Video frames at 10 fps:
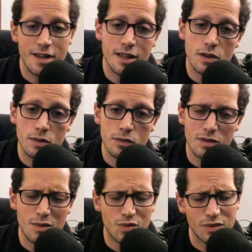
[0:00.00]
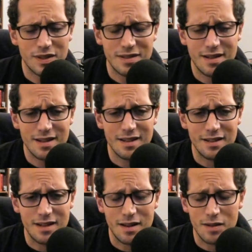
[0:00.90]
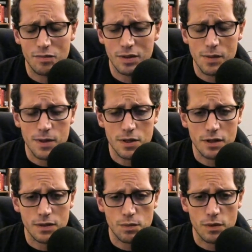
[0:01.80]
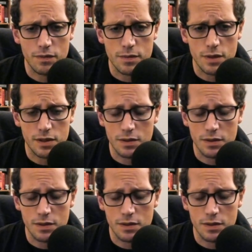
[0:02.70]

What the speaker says: Thank you so much for listening, and really appreciate all the support from you all.